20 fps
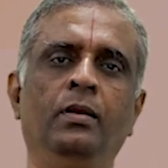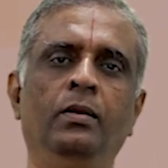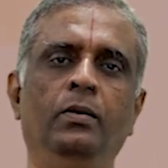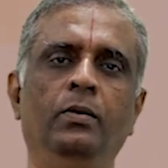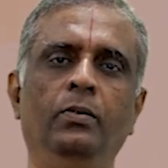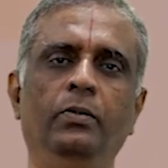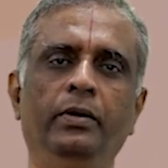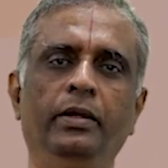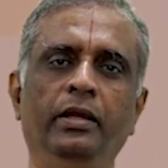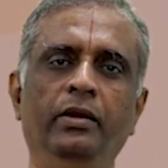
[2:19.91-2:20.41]

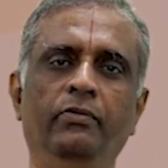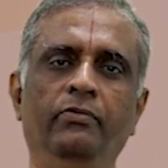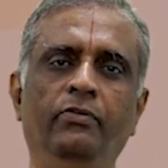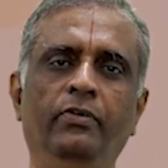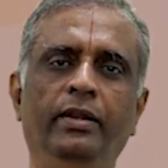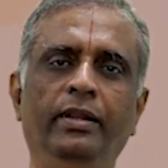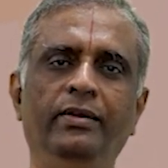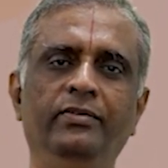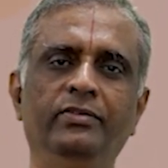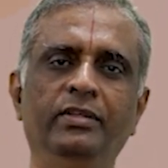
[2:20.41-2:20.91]
Okay, for
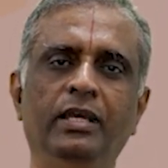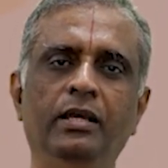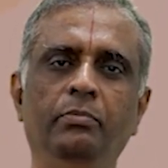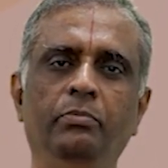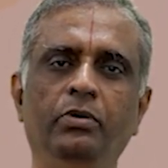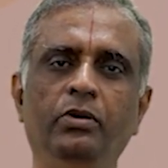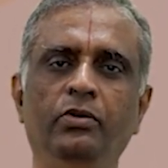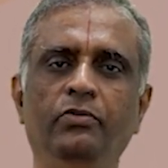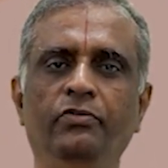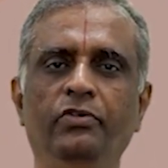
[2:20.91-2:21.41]

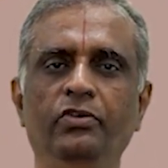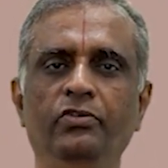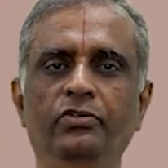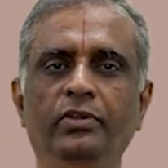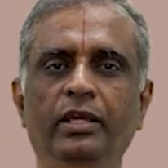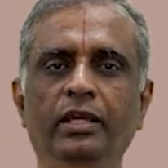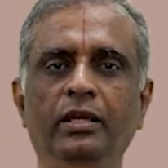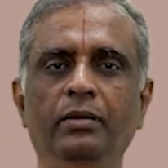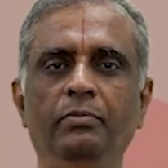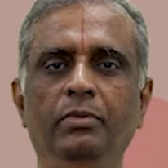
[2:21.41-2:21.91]
example, if you
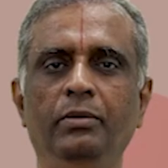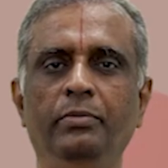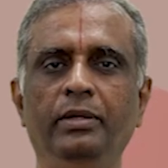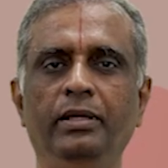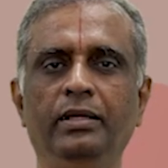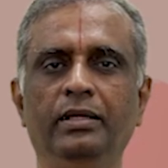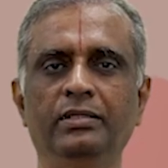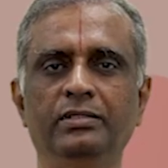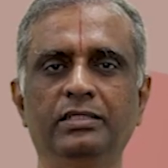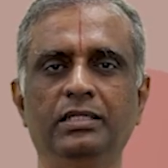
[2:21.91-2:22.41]
say maybe
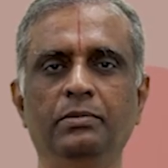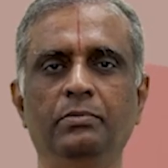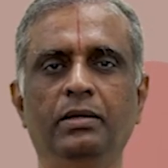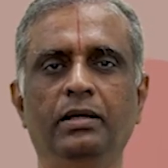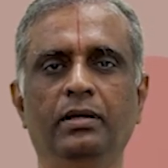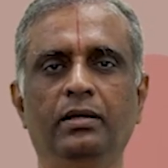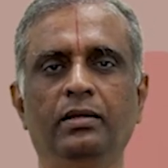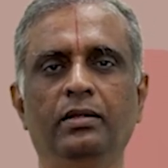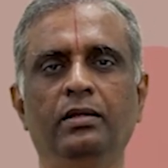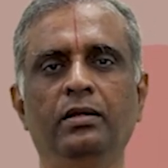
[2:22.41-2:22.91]

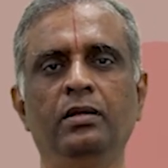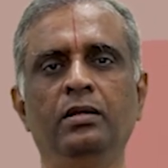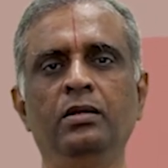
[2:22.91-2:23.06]
customer,